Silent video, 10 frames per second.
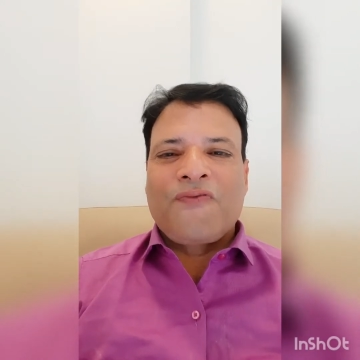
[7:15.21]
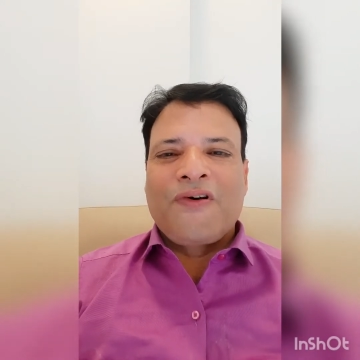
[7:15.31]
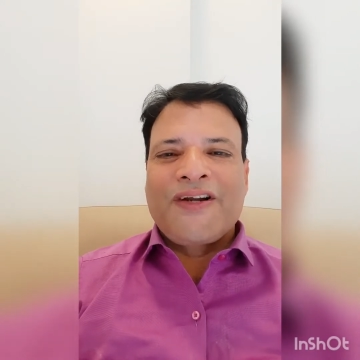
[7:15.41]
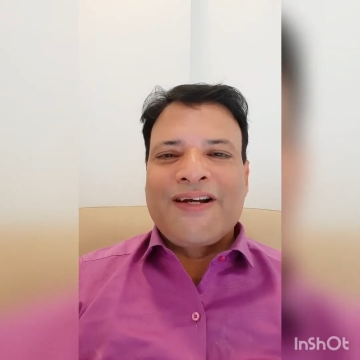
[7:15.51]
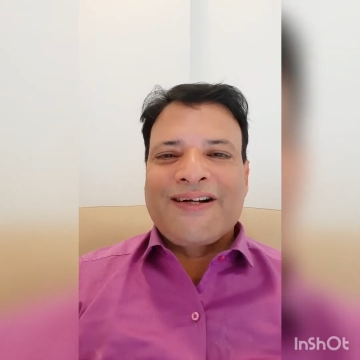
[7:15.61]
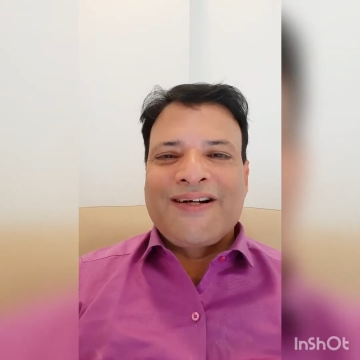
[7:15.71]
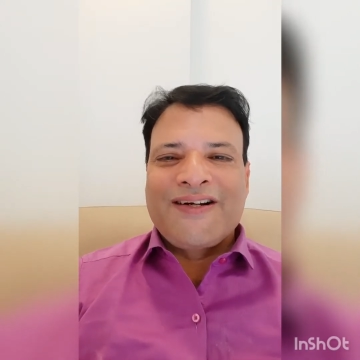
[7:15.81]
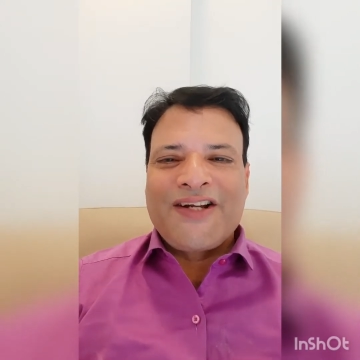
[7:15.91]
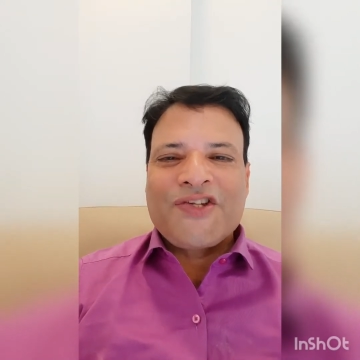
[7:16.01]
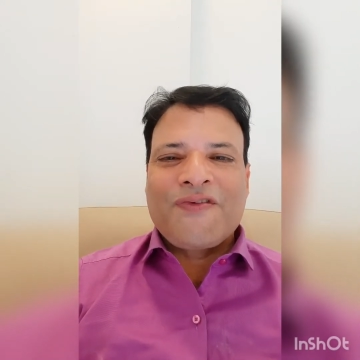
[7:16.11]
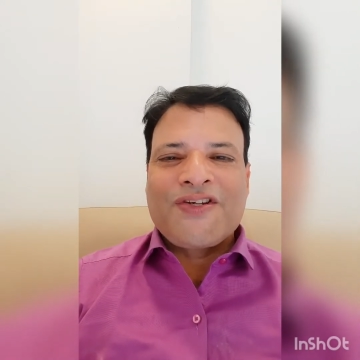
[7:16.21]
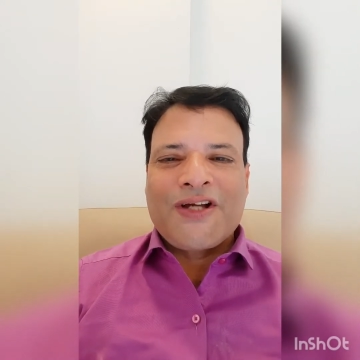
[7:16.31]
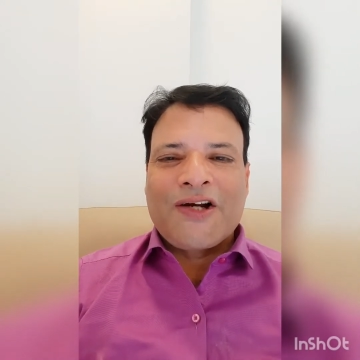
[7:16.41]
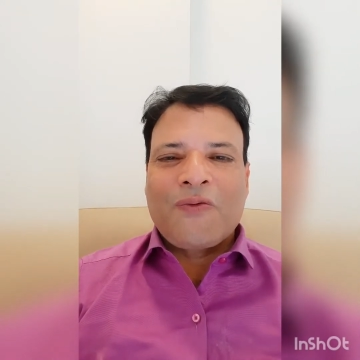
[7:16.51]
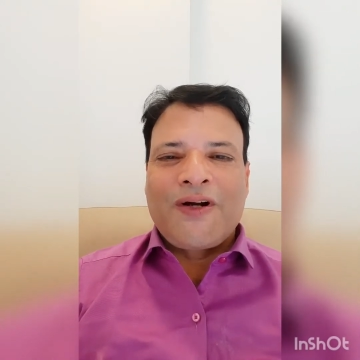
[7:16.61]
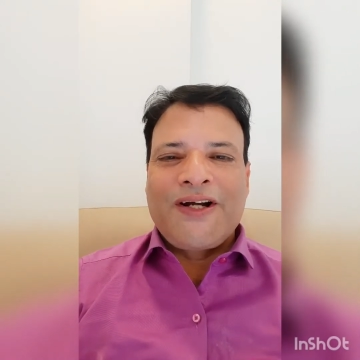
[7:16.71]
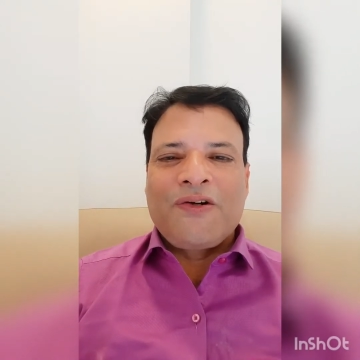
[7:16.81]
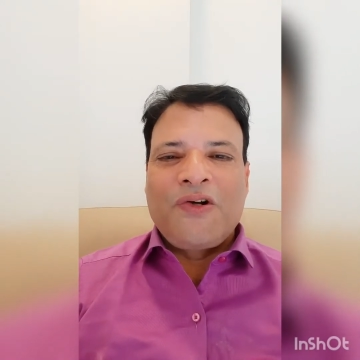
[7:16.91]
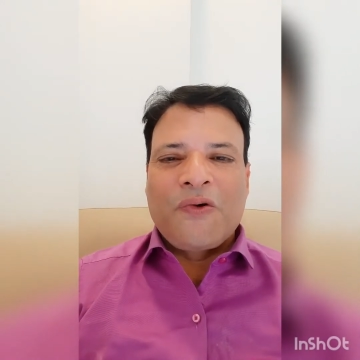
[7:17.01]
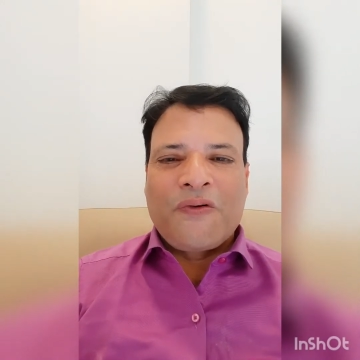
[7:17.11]
foreign countries which are quite
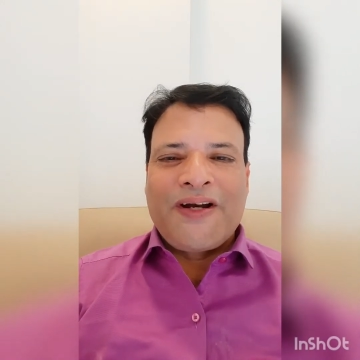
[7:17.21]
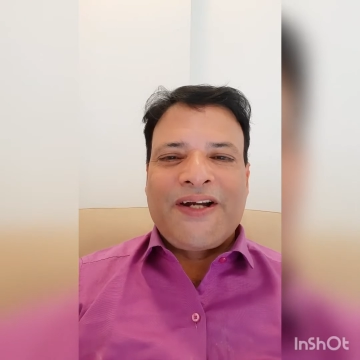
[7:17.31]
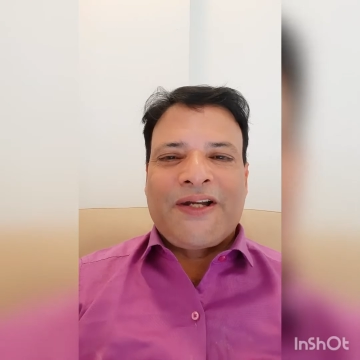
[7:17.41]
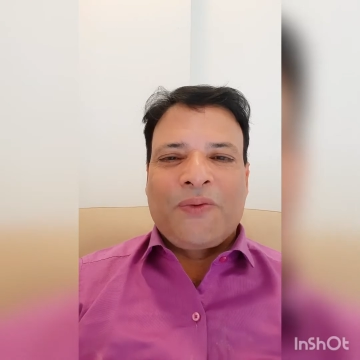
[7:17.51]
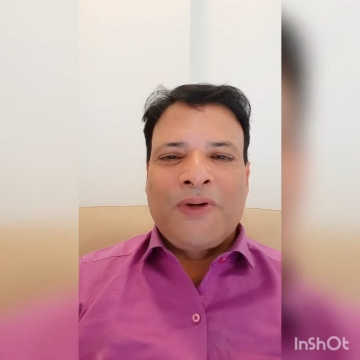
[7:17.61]
lucrative,